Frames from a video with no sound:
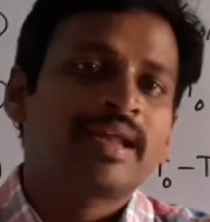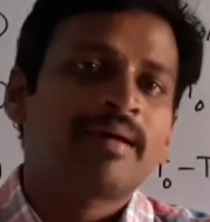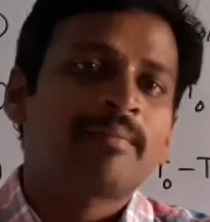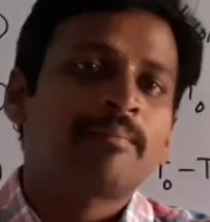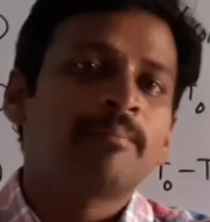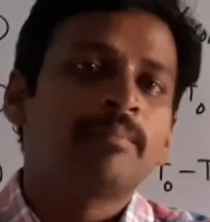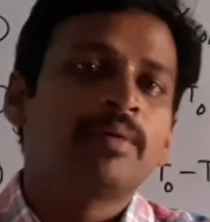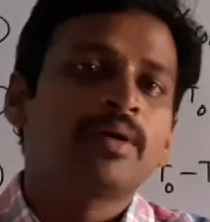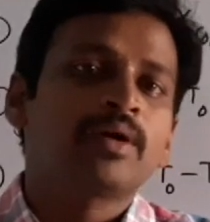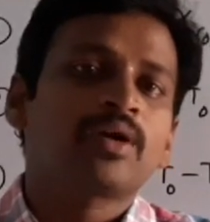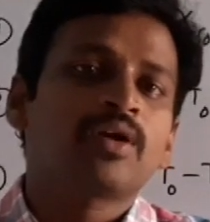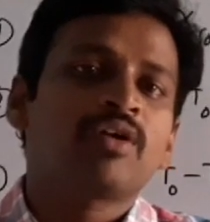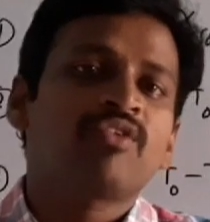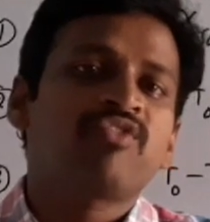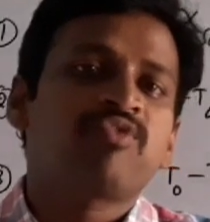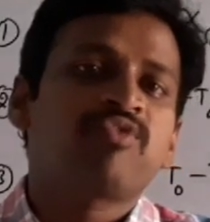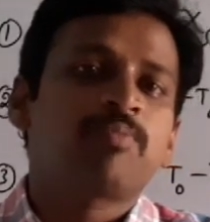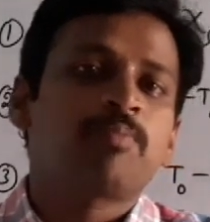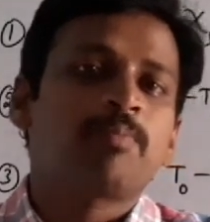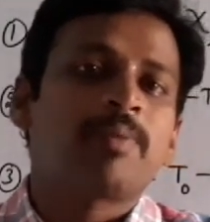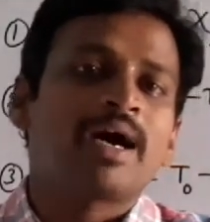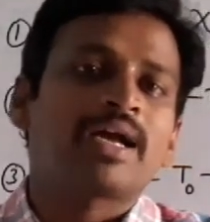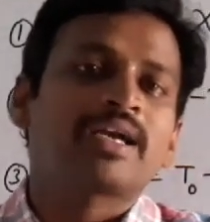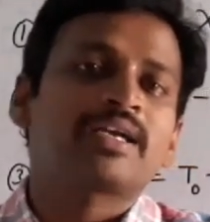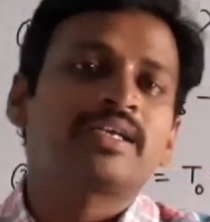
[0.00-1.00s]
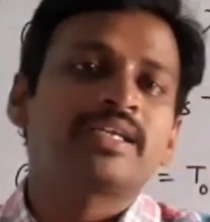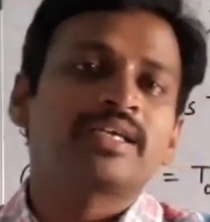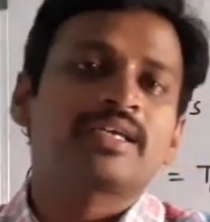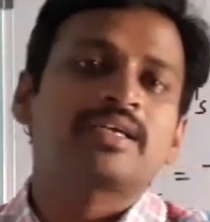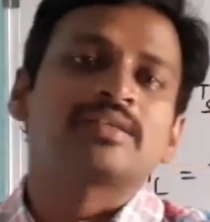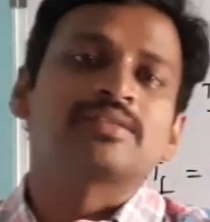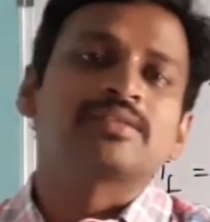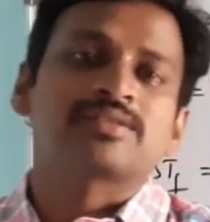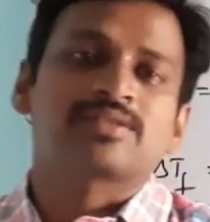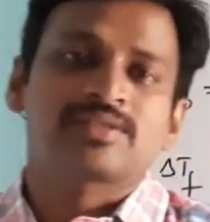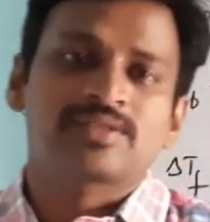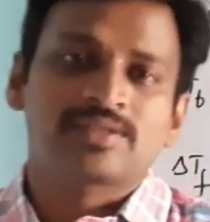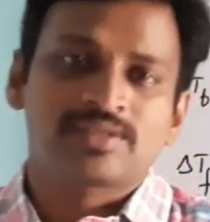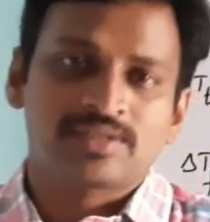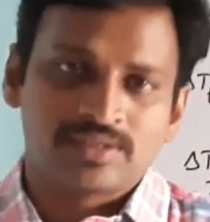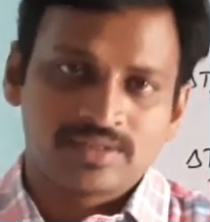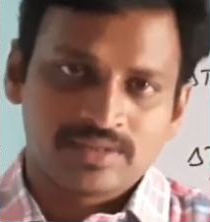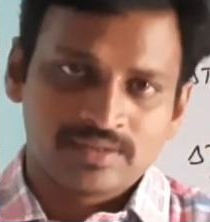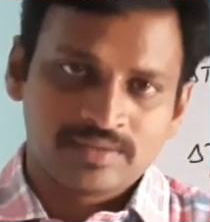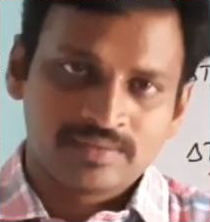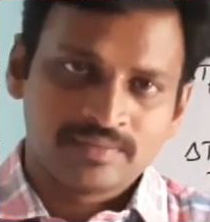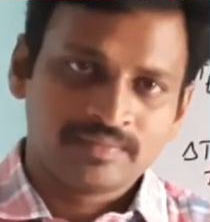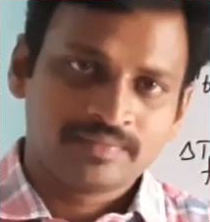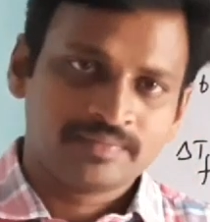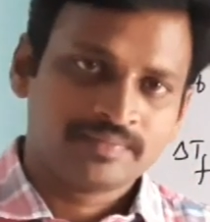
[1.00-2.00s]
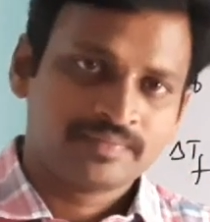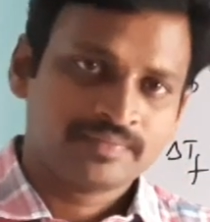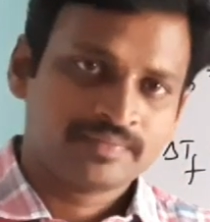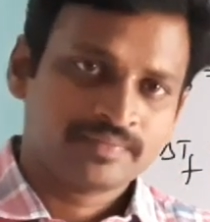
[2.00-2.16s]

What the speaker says: number of particles.